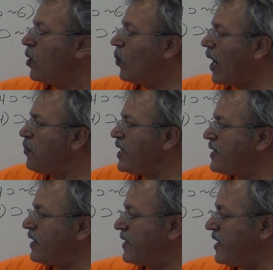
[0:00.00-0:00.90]
Why we
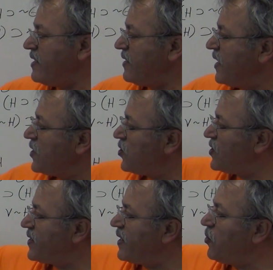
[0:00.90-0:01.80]
did this? You
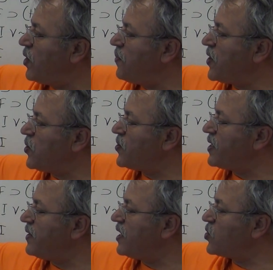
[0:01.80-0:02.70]
see, we'll be
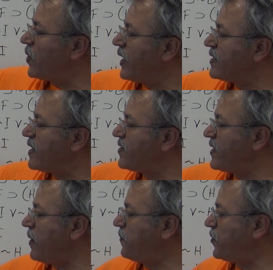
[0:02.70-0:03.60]
using this one as a
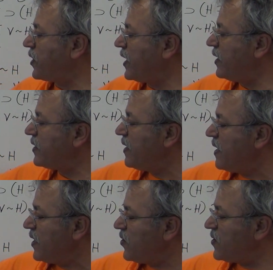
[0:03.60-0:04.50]
step for here.
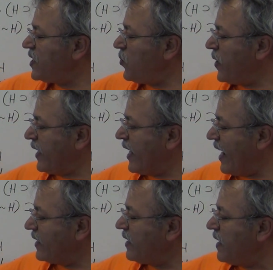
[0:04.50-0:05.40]
You see, we
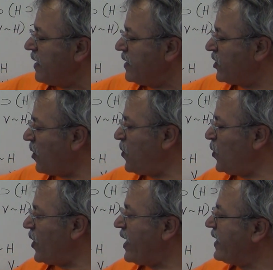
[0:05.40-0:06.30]
got
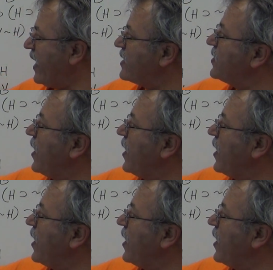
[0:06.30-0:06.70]
W and X.